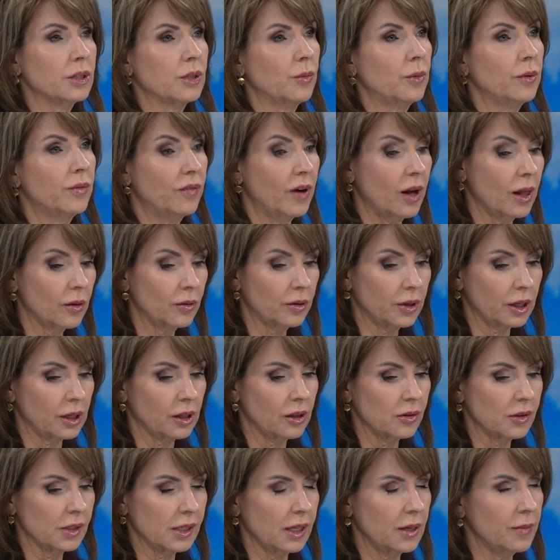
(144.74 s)
so we followed it
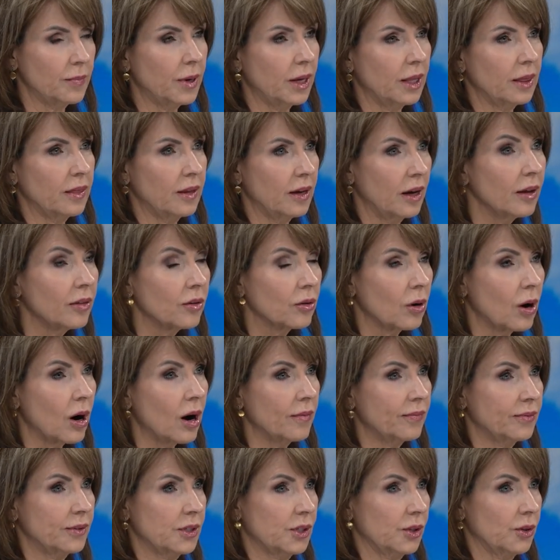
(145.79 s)
closely. But the other
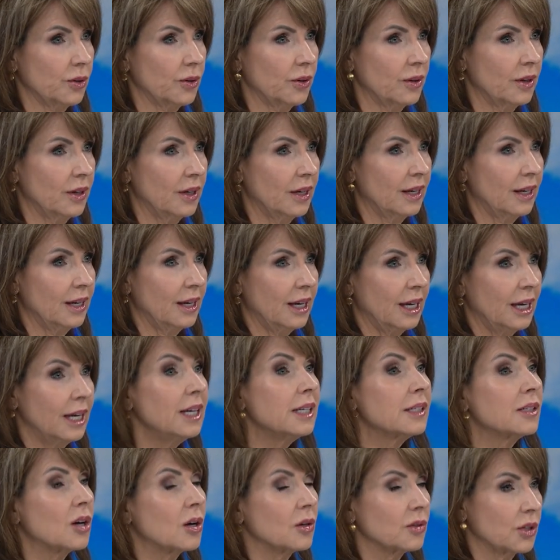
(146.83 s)
officer,
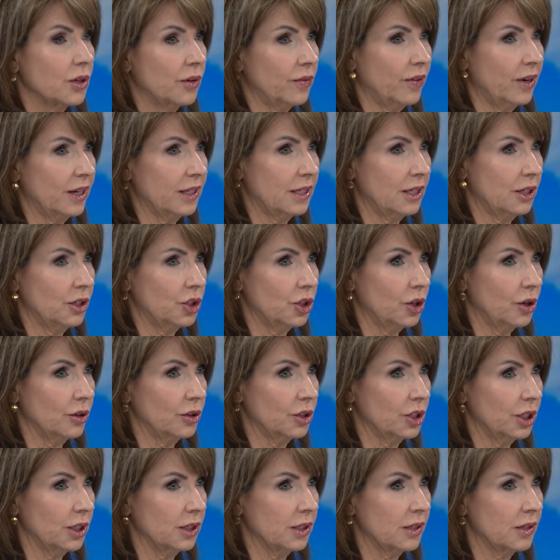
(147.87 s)
he's also facing
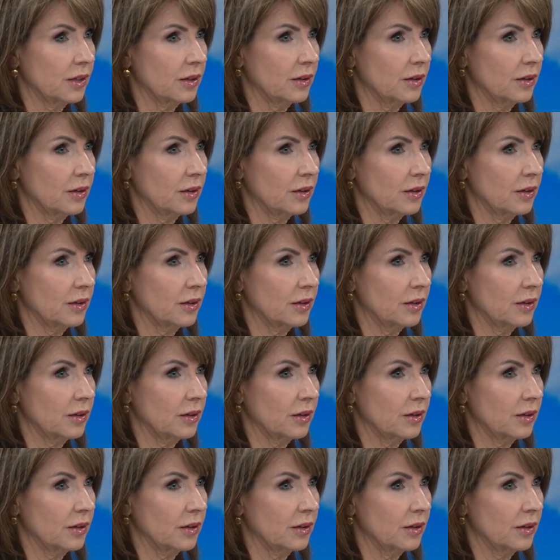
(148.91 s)
charges.